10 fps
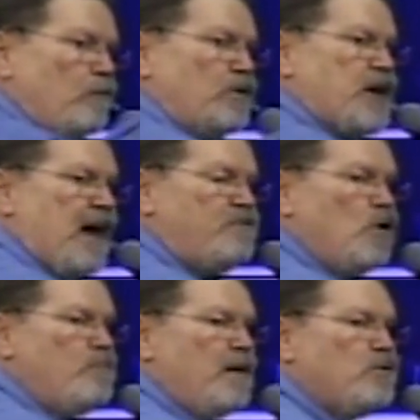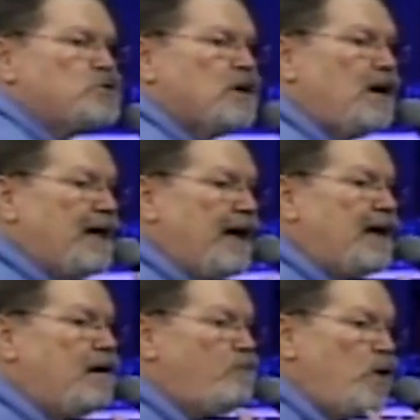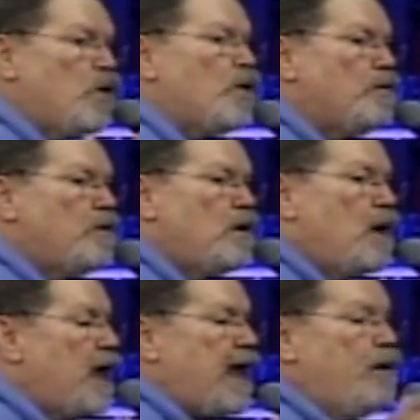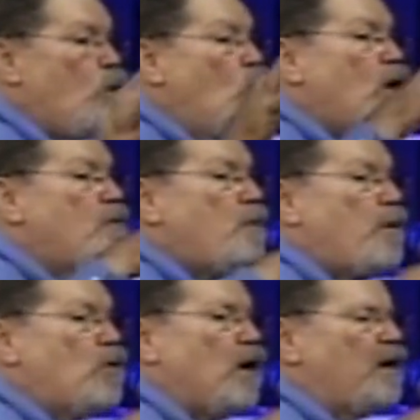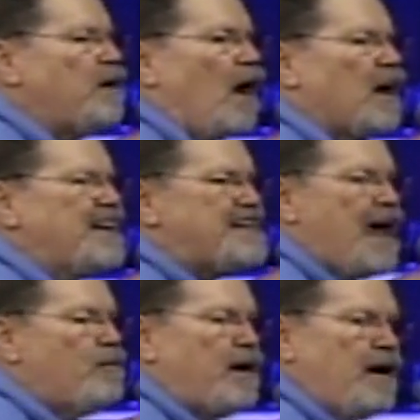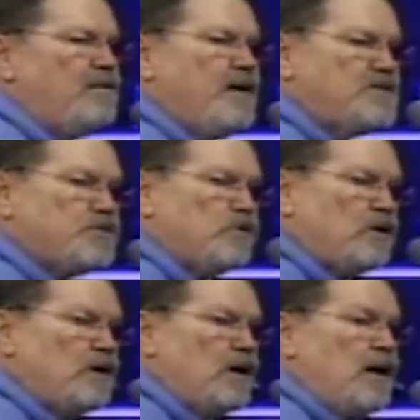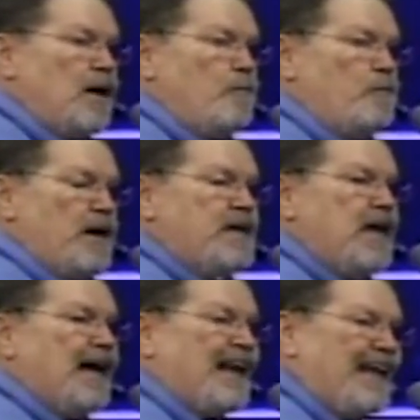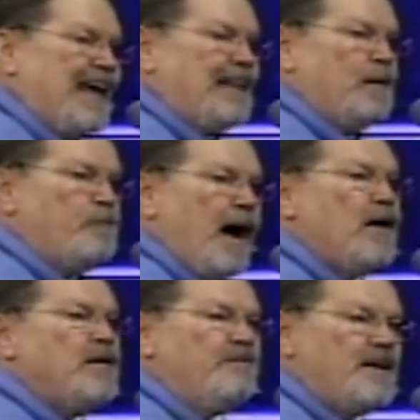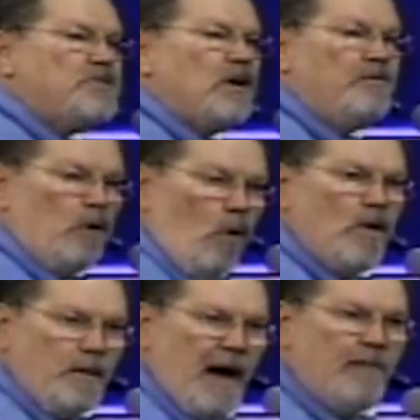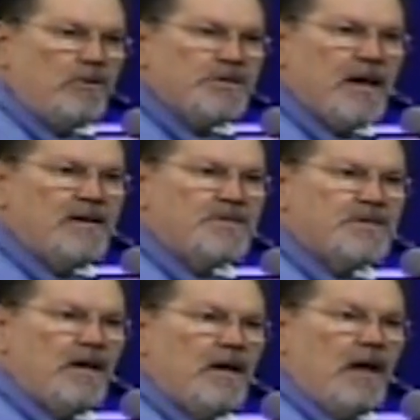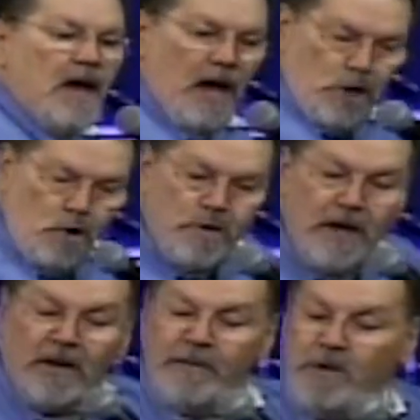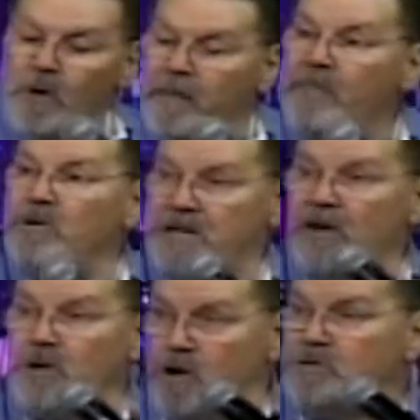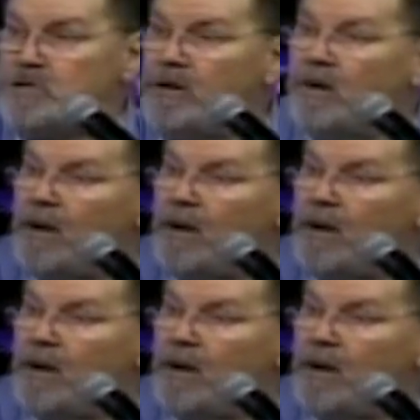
But have your members clean and pure. He won't come upon a contaminated vessel. Be ye clean that bear the vessel of the Lord," the Bible says. You yield Him your members, He'll use you.